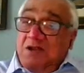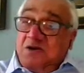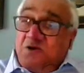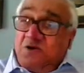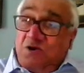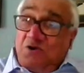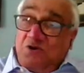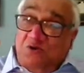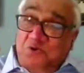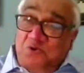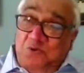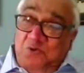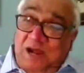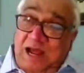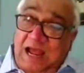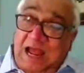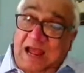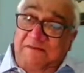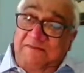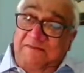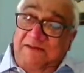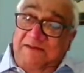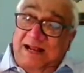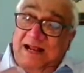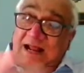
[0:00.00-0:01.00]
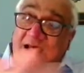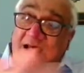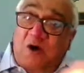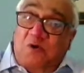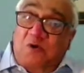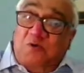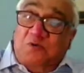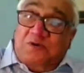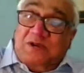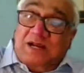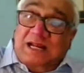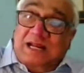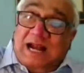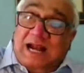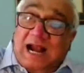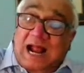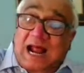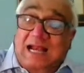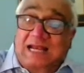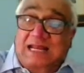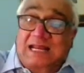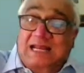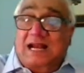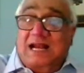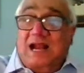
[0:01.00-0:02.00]
So you have an
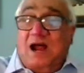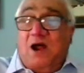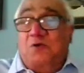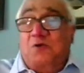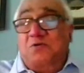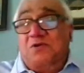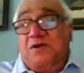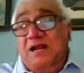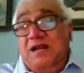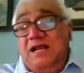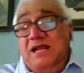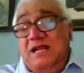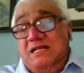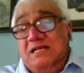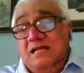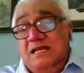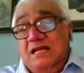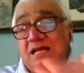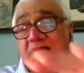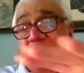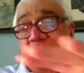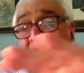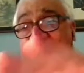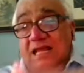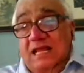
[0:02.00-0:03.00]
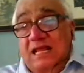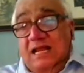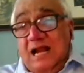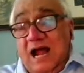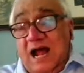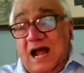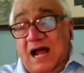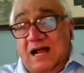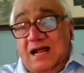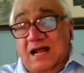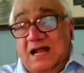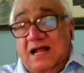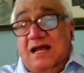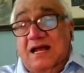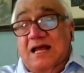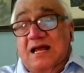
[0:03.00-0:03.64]
Iranian outreach, Iraq,